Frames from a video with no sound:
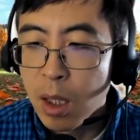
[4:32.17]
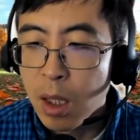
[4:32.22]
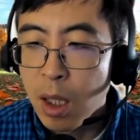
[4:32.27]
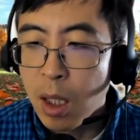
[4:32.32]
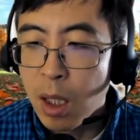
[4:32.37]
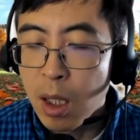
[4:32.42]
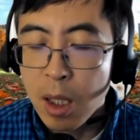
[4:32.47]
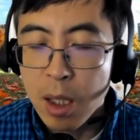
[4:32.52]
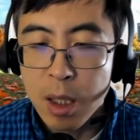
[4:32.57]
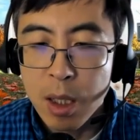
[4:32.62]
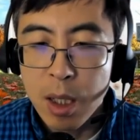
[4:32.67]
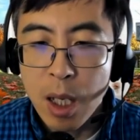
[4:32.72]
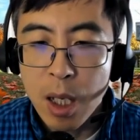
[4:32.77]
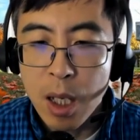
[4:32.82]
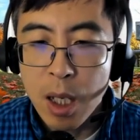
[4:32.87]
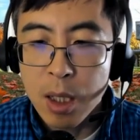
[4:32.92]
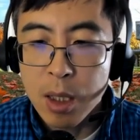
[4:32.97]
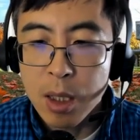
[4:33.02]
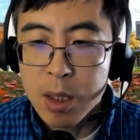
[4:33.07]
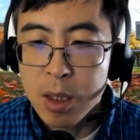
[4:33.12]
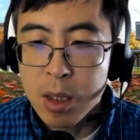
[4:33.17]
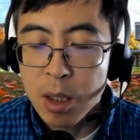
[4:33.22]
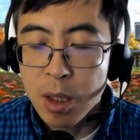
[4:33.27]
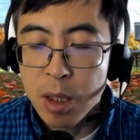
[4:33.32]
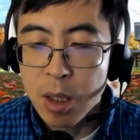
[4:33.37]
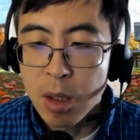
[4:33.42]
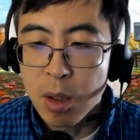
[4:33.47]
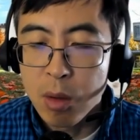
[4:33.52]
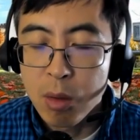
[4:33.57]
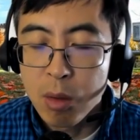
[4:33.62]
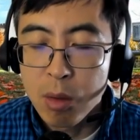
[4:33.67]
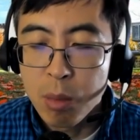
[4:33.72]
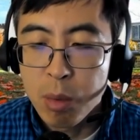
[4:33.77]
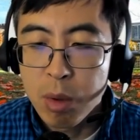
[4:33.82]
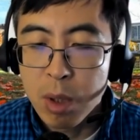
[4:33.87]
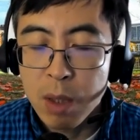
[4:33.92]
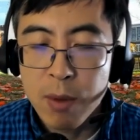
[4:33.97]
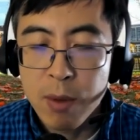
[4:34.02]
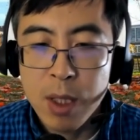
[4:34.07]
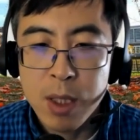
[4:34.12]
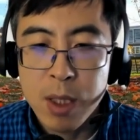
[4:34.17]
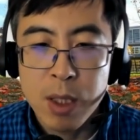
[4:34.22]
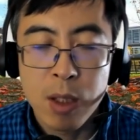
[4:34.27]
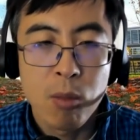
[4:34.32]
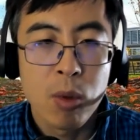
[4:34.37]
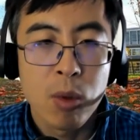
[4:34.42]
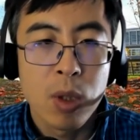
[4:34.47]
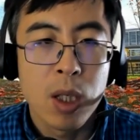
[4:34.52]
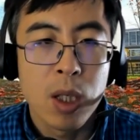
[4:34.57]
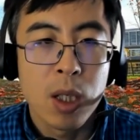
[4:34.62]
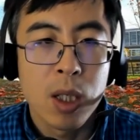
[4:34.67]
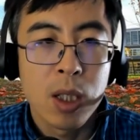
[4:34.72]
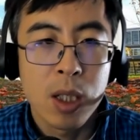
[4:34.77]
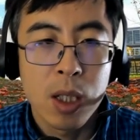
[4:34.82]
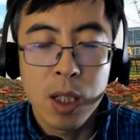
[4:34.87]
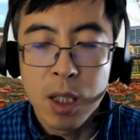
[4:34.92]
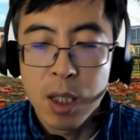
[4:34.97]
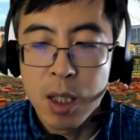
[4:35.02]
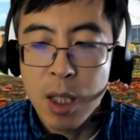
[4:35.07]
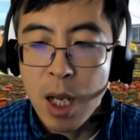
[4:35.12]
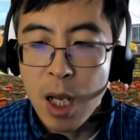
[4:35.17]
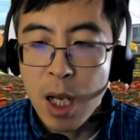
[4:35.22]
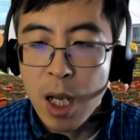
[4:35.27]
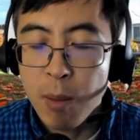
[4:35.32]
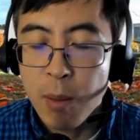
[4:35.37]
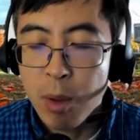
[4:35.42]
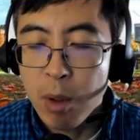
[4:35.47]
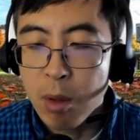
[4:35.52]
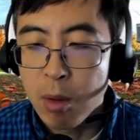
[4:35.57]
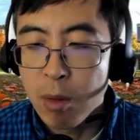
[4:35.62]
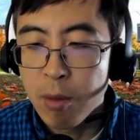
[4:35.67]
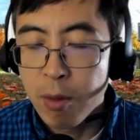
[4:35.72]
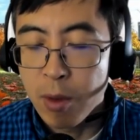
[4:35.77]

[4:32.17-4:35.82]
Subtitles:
that who previously worked in Apple